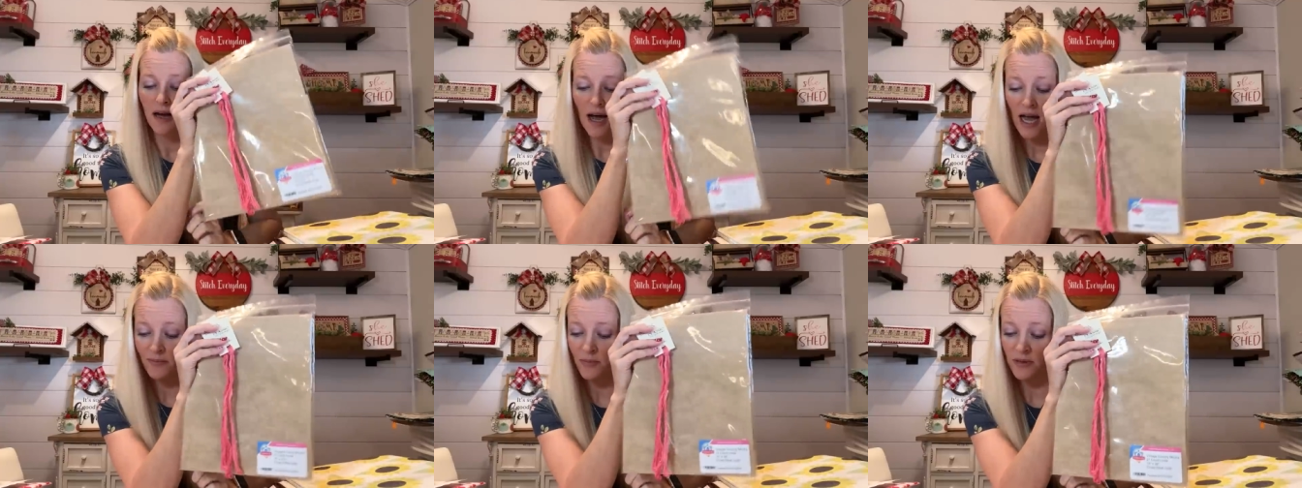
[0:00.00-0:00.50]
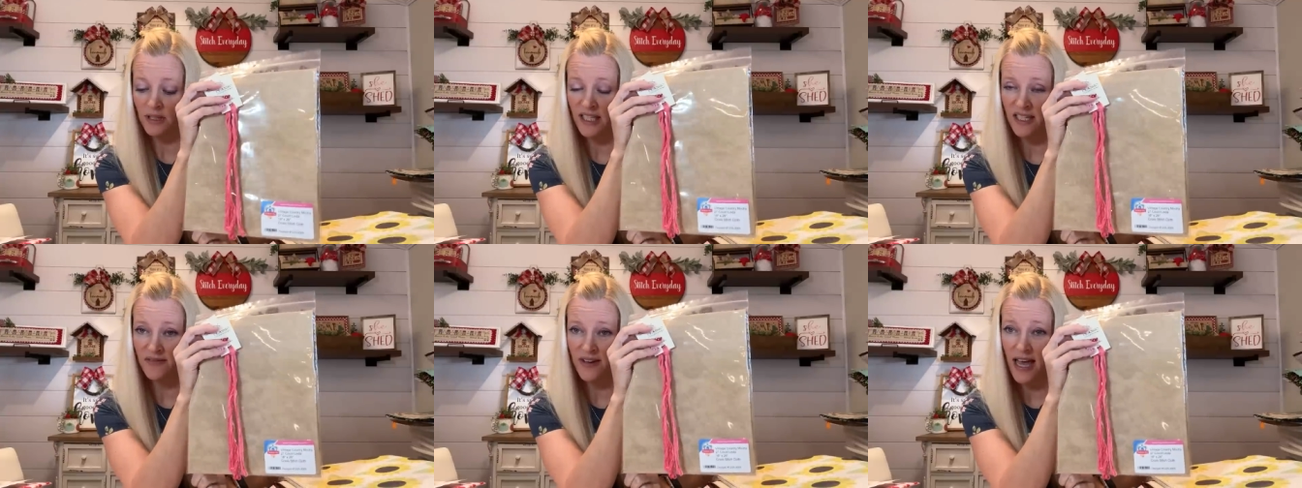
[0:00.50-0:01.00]
I
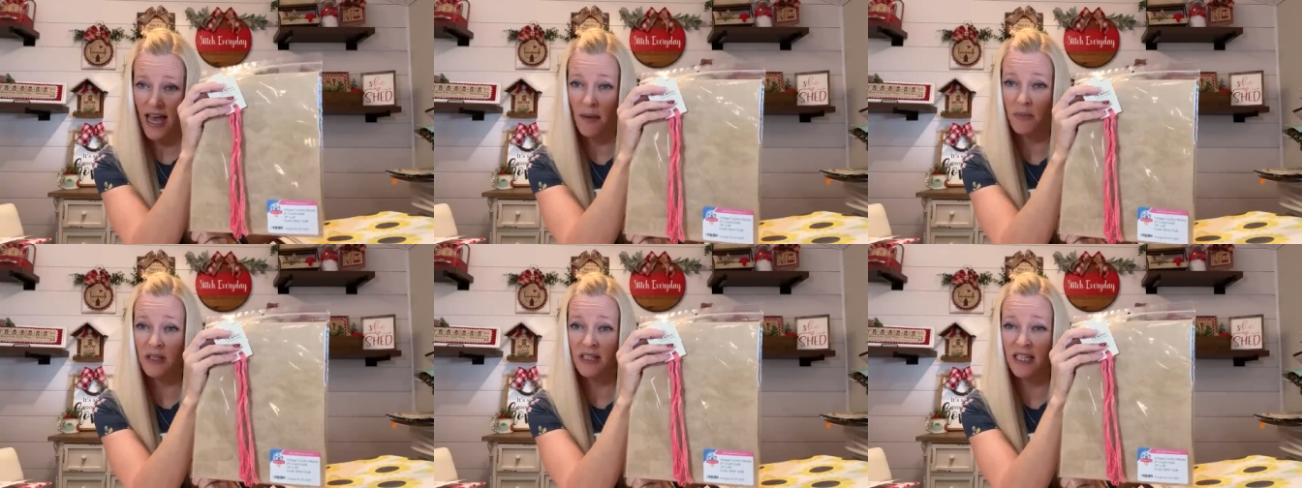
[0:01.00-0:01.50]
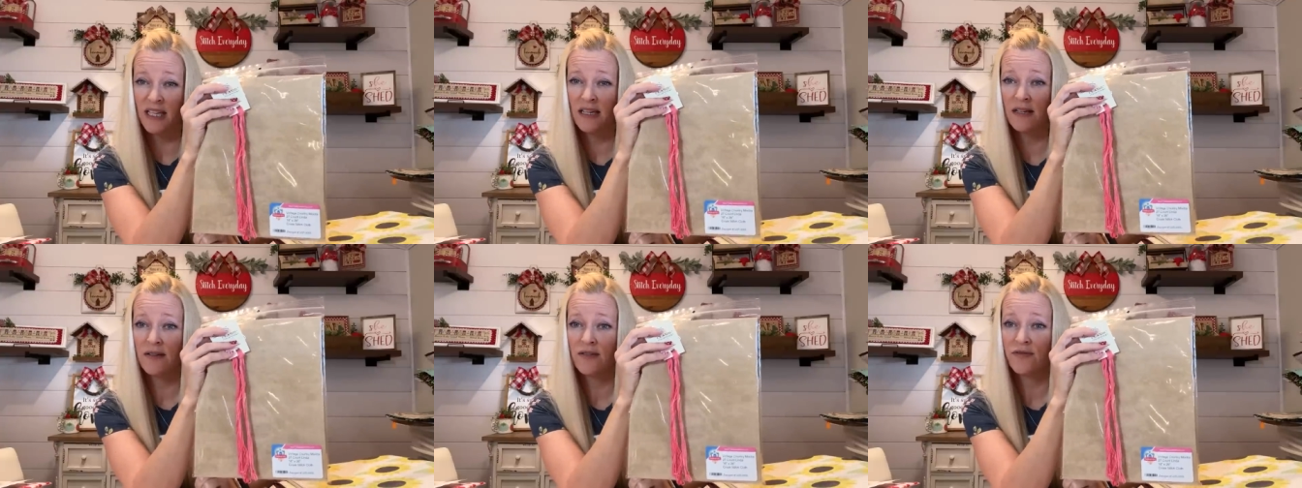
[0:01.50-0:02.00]
believe
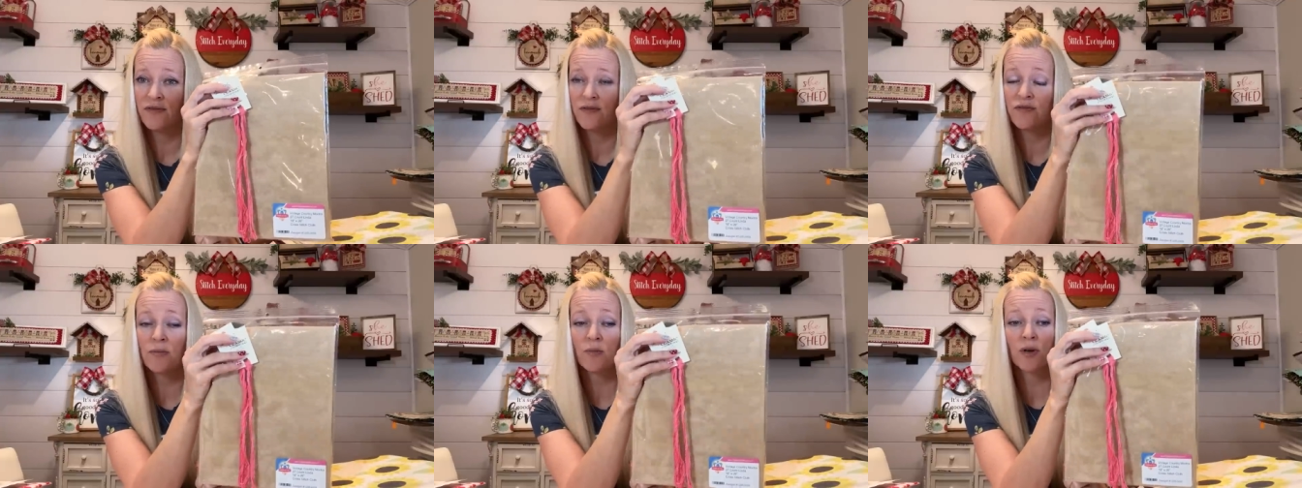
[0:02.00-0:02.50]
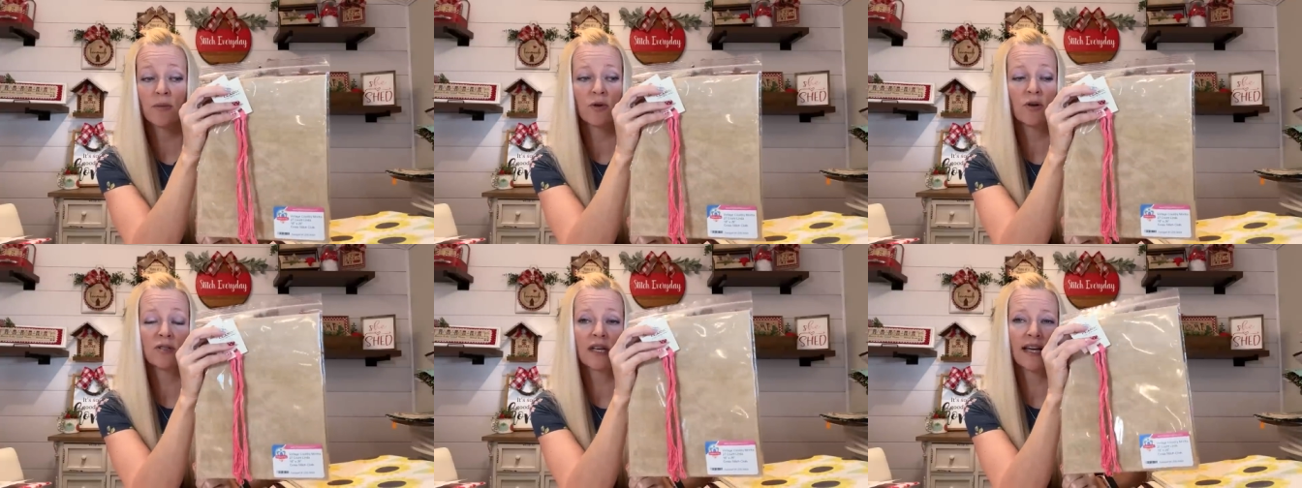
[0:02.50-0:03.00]
Emily from
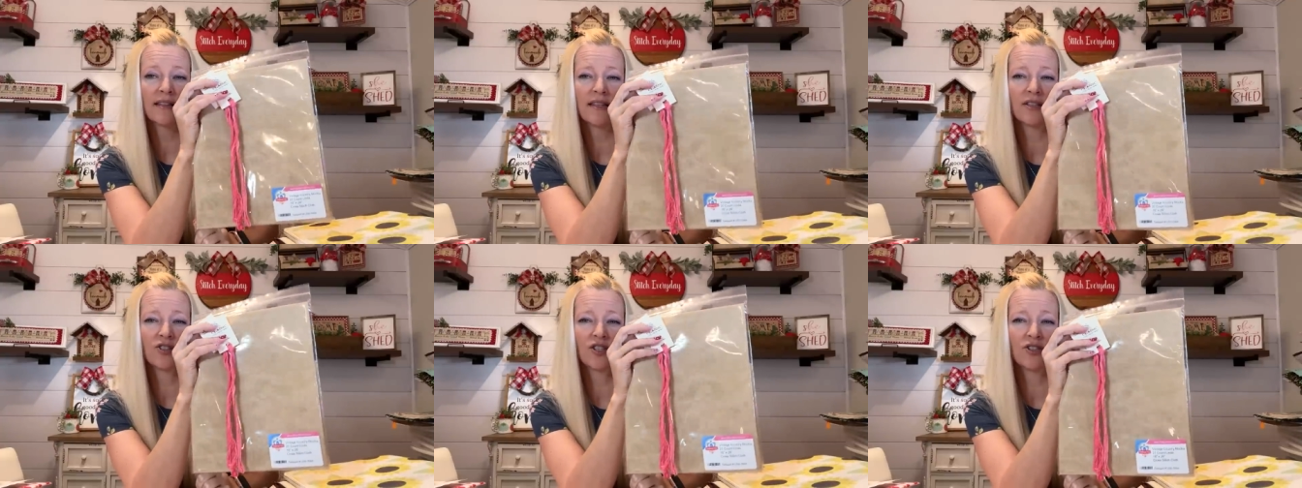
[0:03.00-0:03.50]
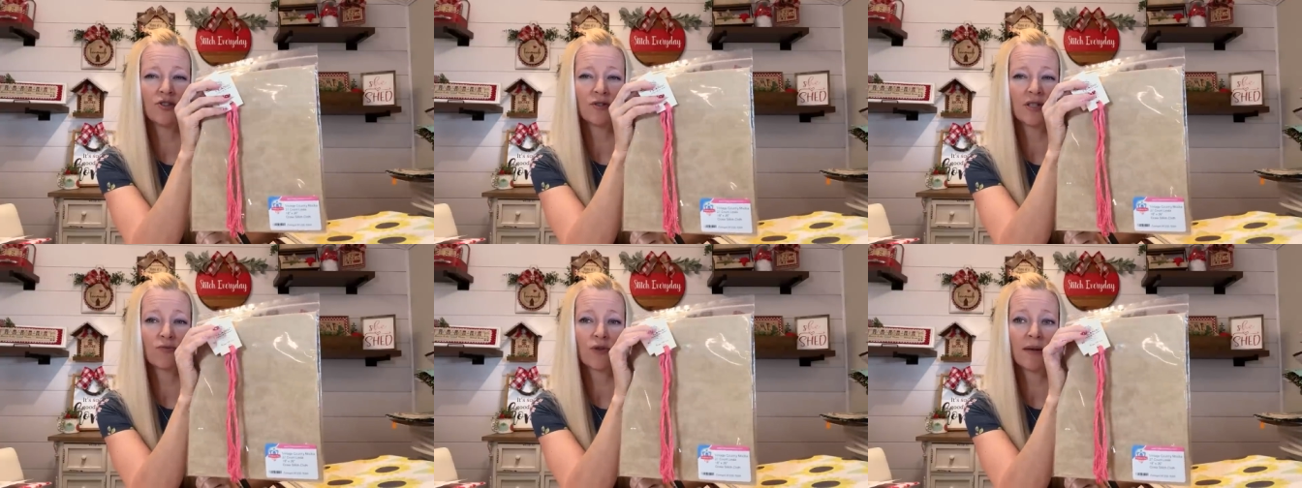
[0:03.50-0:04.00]
Primrose, I think she's
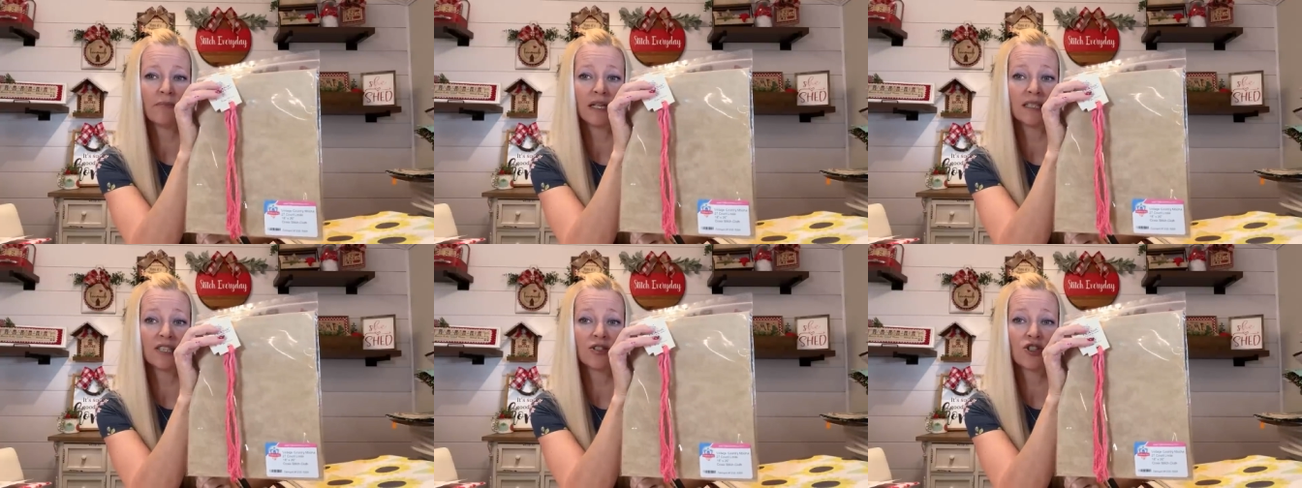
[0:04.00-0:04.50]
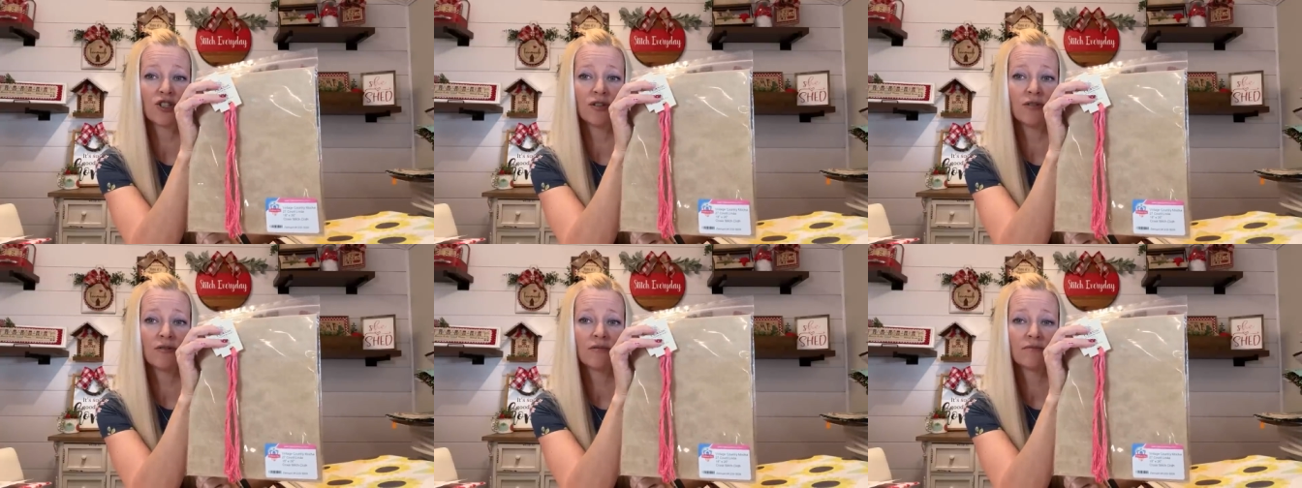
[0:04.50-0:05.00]
using Ripe Melon
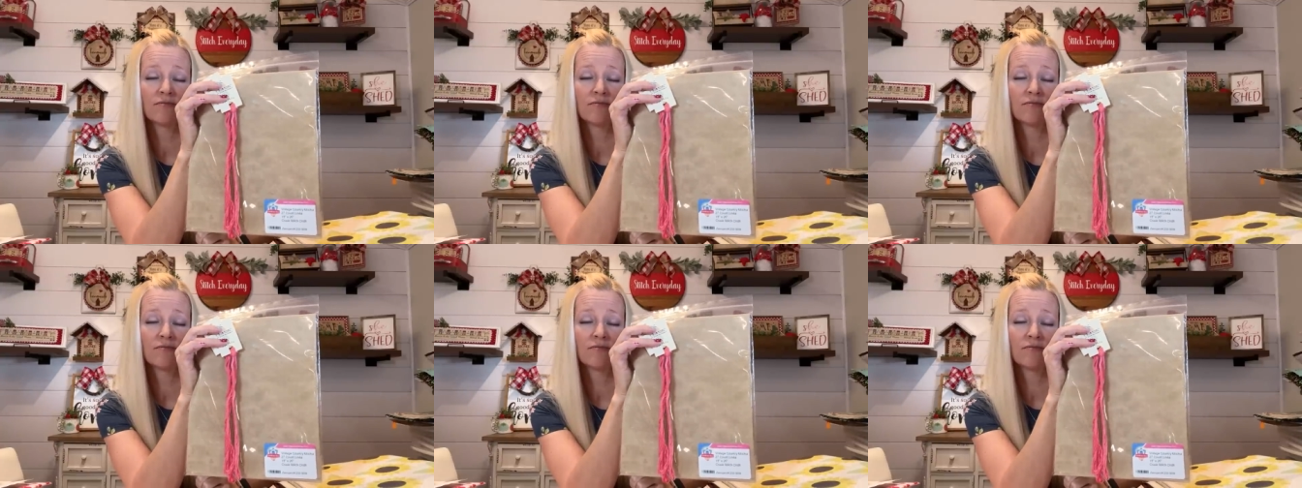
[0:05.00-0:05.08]
too.